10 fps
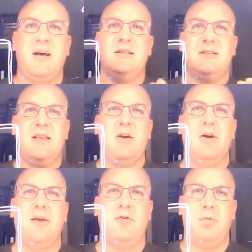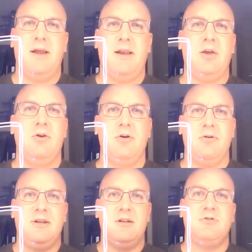That'll give you plenty. You don't need to
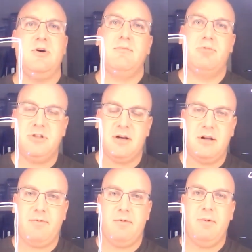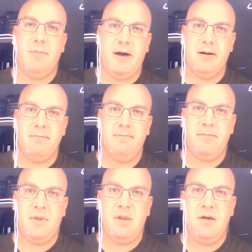try to project up from the bottom.
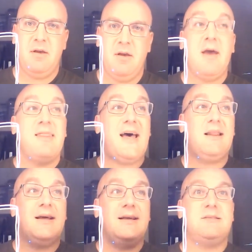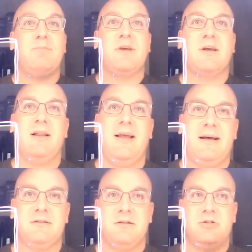That lights up the glass,
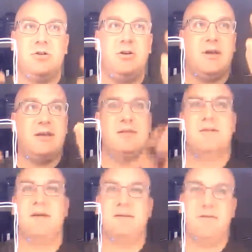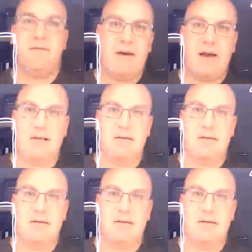so you get this nice effect.